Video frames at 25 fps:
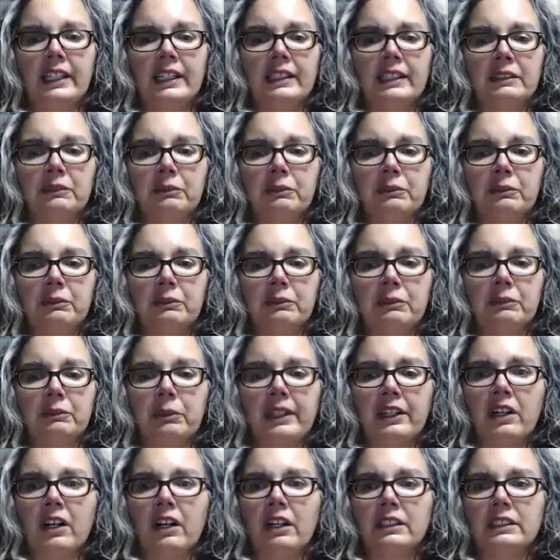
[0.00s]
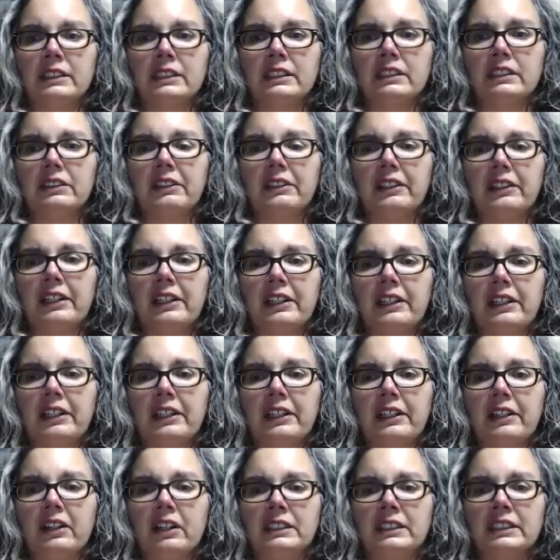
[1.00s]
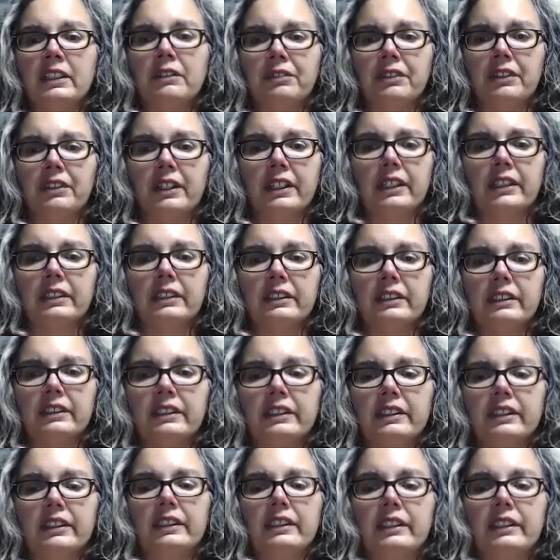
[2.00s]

and what they cause suffering.